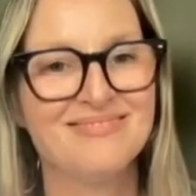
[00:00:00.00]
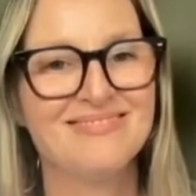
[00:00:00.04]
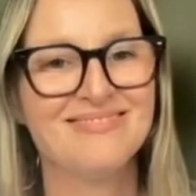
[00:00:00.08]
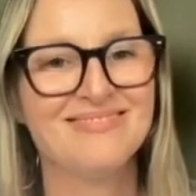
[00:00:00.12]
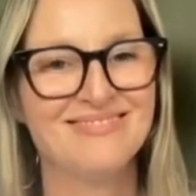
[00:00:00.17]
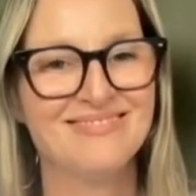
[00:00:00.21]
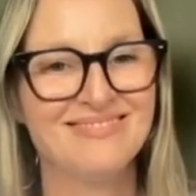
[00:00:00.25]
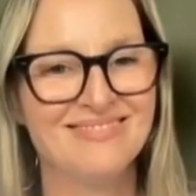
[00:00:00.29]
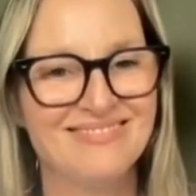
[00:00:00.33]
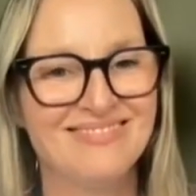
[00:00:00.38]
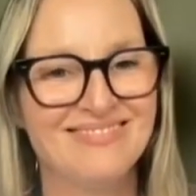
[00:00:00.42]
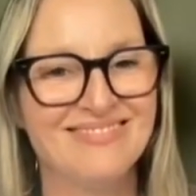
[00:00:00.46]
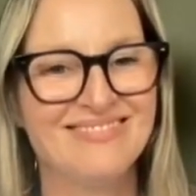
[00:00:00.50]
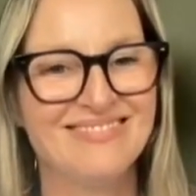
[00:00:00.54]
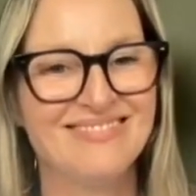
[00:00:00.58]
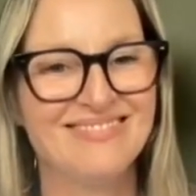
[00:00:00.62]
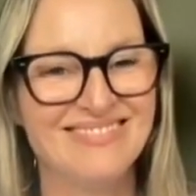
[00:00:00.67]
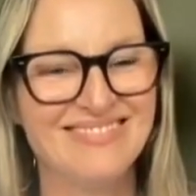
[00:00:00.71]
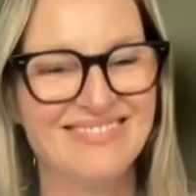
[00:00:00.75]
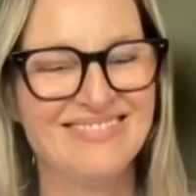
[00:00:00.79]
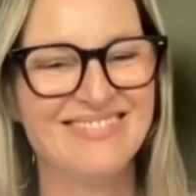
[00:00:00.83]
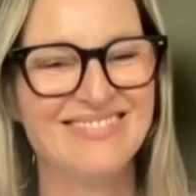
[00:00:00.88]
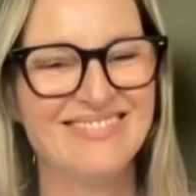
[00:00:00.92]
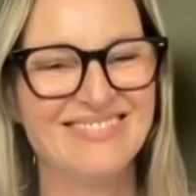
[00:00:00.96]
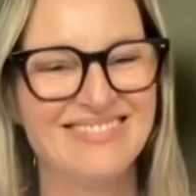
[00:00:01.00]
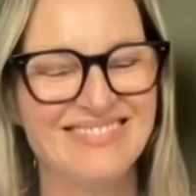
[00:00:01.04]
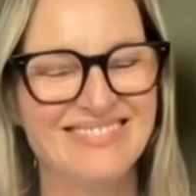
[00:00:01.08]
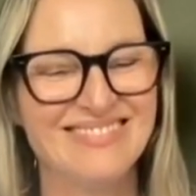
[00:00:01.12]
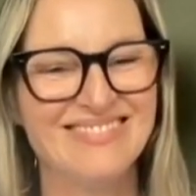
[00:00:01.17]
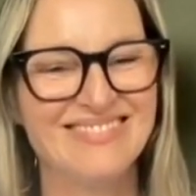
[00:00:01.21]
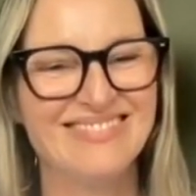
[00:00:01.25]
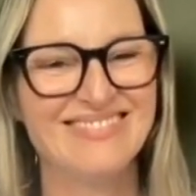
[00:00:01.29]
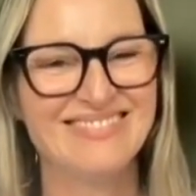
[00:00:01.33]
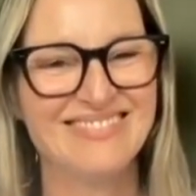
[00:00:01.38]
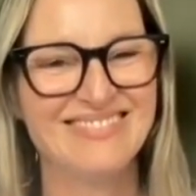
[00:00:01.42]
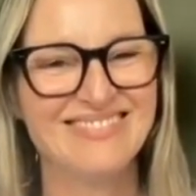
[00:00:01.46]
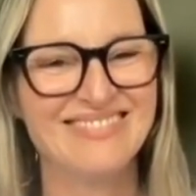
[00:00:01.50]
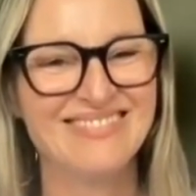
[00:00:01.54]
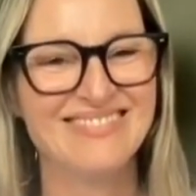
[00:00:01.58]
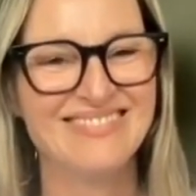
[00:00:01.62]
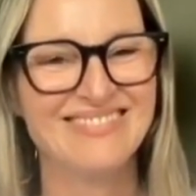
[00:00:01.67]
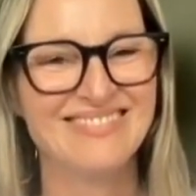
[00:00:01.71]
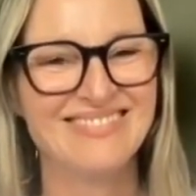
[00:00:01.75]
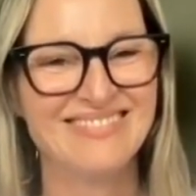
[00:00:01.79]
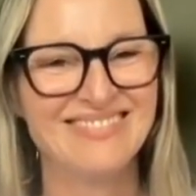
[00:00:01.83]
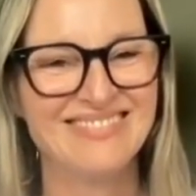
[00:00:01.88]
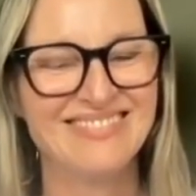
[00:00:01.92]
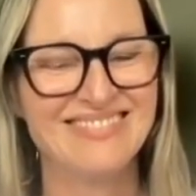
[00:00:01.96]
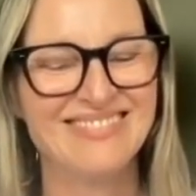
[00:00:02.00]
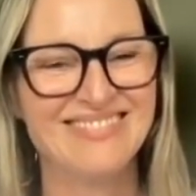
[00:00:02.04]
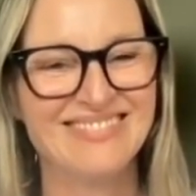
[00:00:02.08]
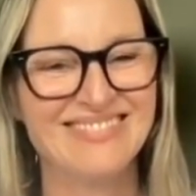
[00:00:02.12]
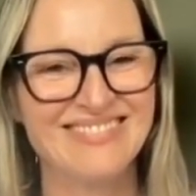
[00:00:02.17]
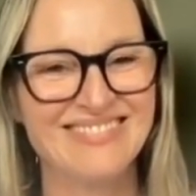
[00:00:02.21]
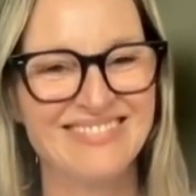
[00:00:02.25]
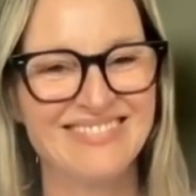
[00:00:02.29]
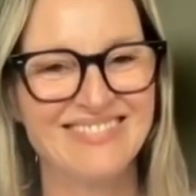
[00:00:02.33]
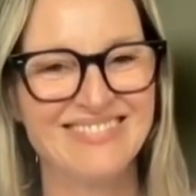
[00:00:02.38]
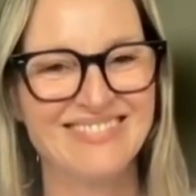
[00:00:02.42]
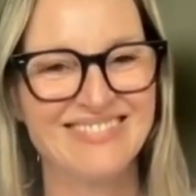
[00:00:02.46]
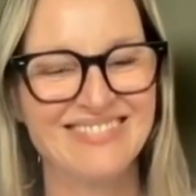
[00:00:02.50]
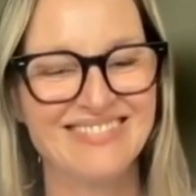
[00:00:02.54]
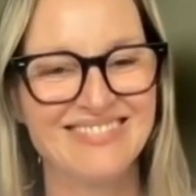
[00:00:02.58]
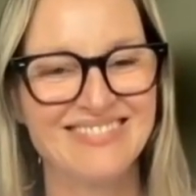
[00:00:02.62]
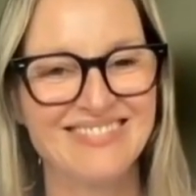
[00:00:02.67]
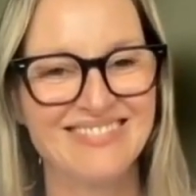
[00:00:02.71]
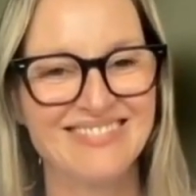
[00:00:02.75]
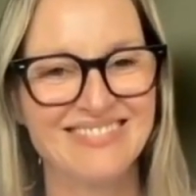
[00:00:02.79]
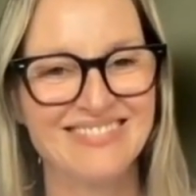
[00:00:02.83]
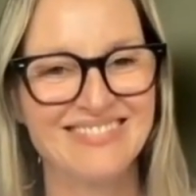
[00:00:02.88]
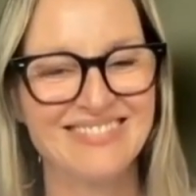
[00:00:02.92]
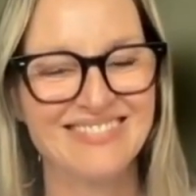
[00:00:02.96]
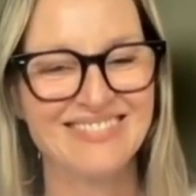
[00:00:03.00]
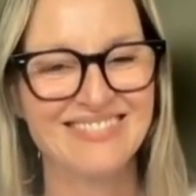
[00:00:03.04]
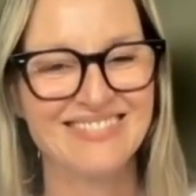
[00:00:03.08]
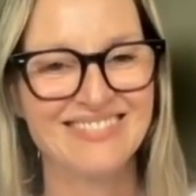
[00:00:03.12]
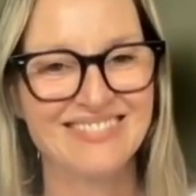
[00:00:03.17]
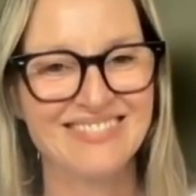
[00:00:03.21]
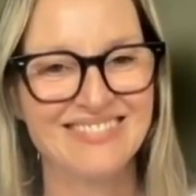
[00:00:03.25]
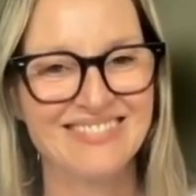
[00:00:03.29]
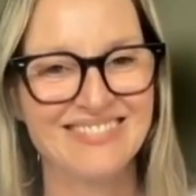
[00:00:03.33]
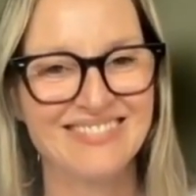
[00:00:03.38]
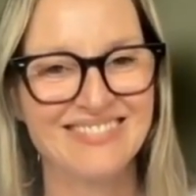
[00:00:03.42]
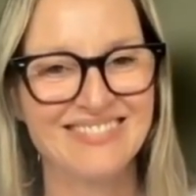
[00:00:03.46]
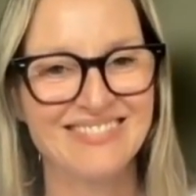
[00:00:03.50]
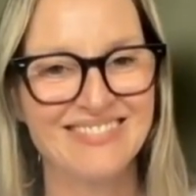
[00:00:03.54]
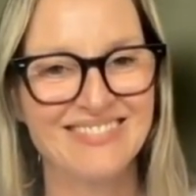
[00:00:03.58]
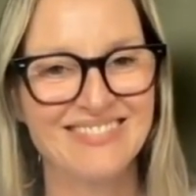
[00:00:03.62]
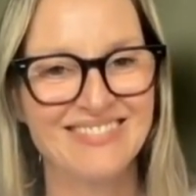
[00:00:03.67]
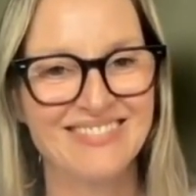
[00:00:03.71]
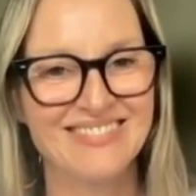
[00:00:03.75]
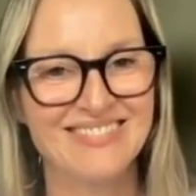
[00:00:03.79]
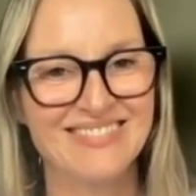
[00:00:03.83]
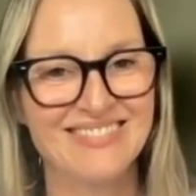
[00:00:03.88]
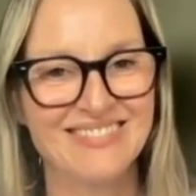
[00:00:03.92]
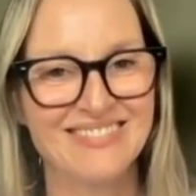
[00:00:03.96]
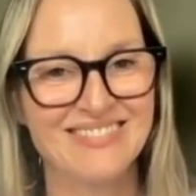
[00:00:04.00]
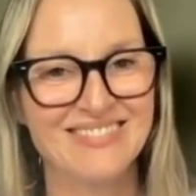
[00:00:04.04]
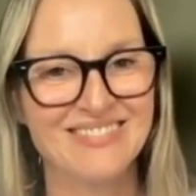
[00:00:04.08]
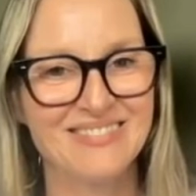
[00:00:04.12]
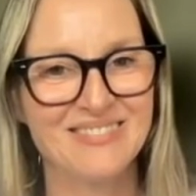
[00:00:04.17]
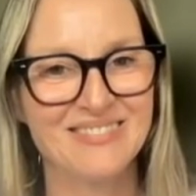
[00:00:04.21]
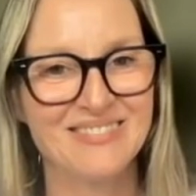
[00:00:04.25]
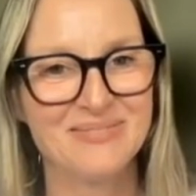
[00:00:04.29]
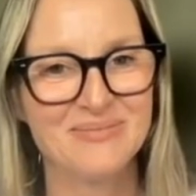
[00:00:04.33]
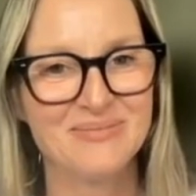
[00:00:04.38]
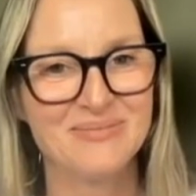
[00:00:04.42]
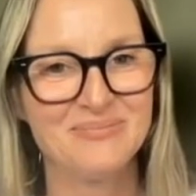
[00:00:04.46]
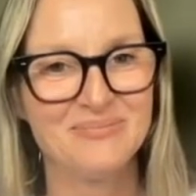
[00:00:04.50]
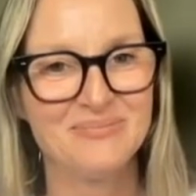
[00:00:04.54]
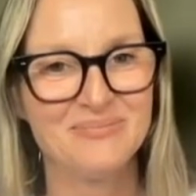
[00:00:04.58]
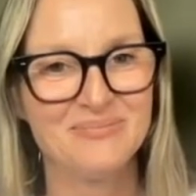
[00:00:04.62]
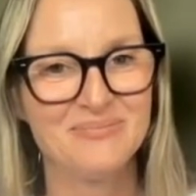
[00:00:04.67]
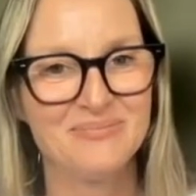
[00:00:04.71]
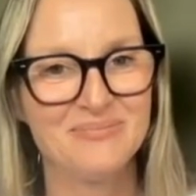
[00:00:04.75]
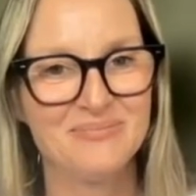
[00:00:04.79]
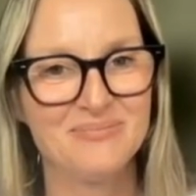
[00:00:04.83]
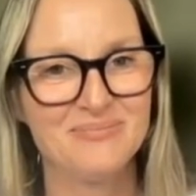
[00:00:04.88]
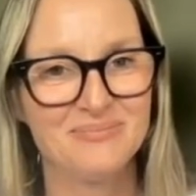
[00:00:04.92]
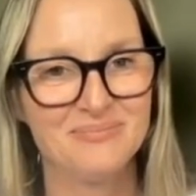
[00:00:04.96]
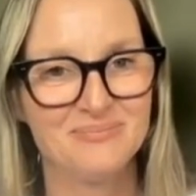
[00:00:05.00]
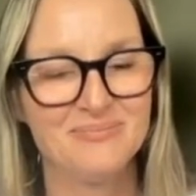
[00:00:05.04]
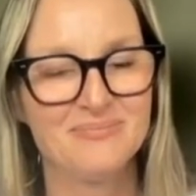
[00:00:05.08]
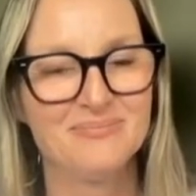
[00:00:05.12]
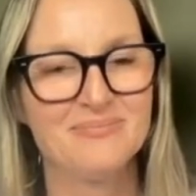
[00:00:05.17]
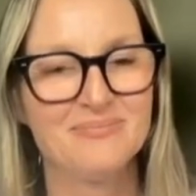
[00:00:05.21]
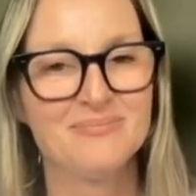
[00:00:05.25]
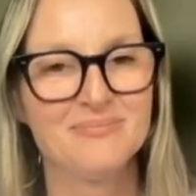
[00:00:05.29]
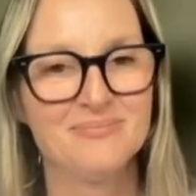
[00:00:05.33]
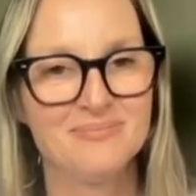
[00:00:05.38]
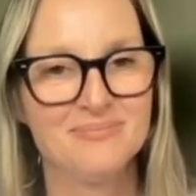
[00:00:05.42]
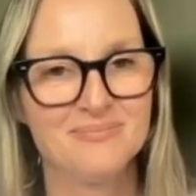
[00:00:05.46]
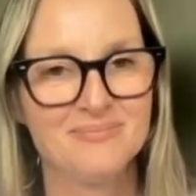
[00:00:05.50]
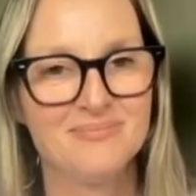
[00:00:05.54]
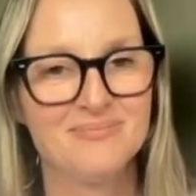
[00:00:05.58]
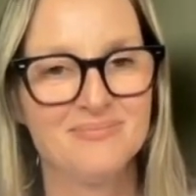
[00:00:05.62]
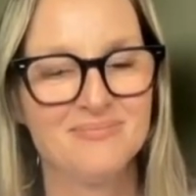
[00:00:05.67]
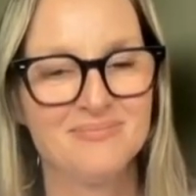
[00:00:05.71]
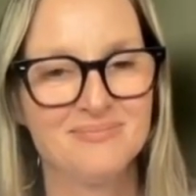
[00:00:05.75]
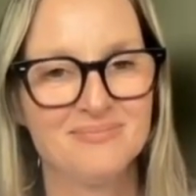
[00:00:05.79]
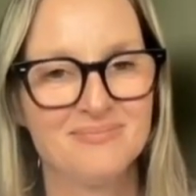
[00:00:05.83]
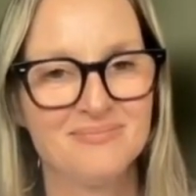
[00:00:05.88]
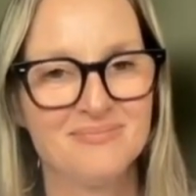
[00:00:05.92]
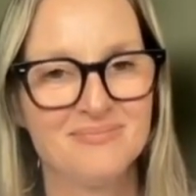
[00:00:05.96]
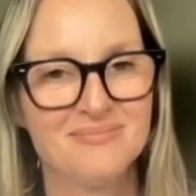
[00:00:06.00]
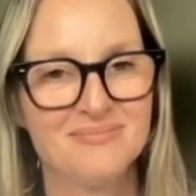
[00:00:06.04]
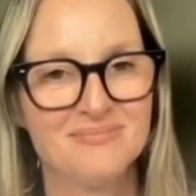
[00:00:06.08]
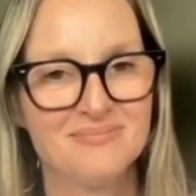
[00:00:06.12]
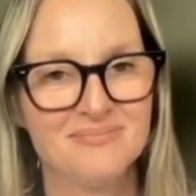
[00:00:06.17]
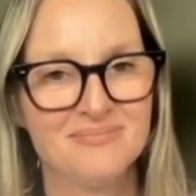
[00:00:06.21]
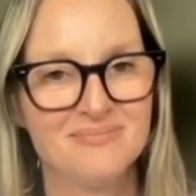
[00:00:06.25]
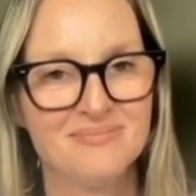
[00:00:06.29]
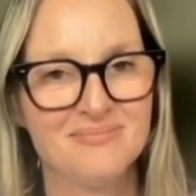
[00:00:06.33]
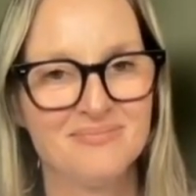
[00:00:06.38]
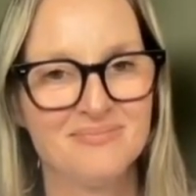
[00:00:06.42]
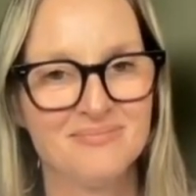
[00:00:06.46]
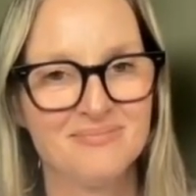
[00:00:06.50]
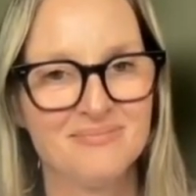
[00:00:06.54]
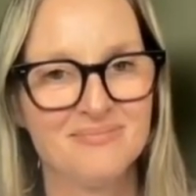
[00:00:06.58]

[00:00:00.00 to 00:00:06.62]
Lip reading: This person isn't speaking.